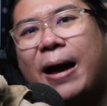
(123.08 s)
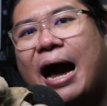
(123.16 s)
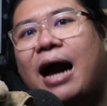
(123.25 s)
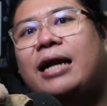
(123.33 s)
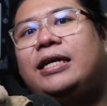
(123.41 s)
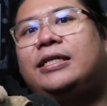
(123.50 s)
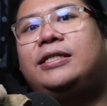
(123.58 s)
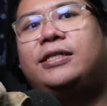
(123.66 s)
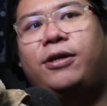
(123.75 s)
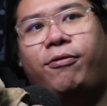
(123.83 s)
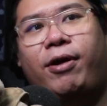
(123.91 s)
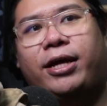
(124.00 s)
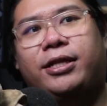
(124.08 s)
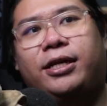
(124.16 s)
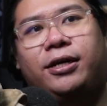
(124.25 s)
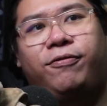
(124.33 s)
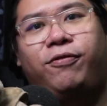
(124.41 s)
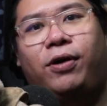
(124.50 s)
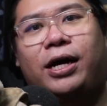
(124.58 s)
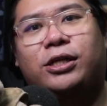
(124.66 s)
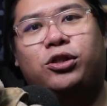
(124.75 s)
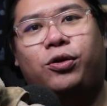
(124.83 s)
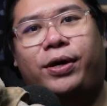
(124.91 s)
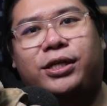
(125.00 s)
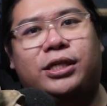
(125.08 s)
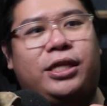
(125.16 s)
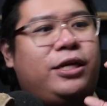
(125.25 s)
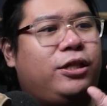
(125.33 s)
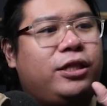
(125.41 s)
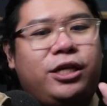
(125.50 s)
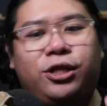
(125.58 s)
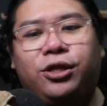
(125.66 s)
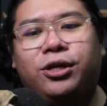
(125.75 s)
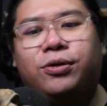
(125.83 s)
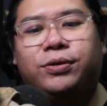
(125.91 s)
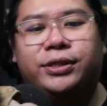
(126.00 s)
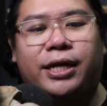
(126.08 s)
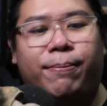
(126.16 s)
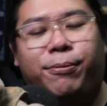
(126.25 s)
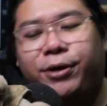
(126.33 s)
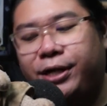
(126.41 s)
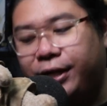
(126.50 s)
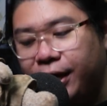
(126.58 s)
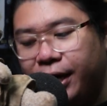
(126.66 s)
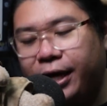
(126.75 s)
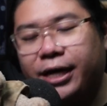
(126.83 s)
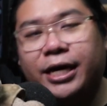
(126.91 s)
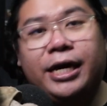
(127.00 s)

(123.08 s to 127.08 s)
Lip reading: hardest character for us to actually deduce and predict